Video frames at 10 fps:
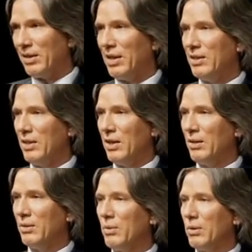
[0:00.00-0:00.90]
And it's you
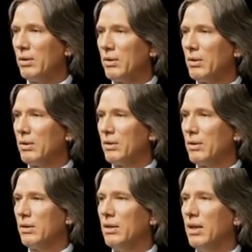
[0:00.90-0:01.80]
know, ground level,
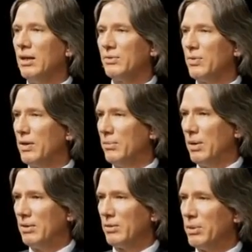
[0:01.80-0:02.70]
right? Yeah, it's
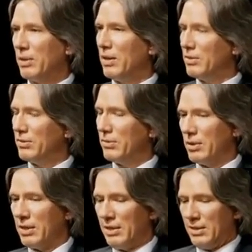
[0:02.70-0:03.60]
fundamental because
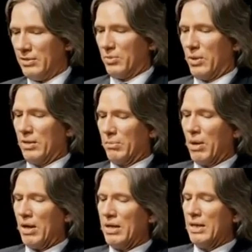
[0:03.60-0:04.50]
look at it this way: the
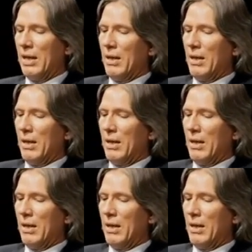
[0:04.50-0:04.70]
body,